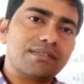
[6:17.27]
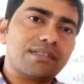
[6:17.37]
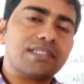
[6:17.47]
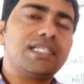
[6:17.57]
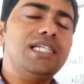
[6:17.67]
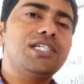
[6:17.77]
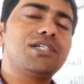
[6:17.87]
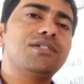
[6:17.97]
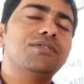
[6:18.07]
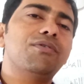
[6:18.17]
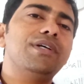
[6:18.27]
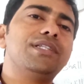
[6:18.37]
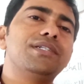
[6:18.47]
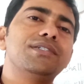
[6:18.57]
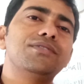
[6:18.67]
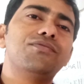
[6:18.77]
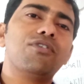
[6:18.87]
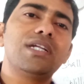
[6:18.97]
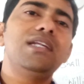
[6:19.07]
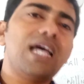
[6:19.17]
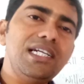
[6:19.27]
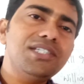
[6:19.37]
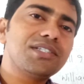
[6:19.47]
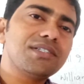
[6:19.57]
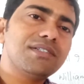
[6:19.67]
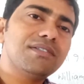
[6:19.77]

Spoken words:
consist with 14 lines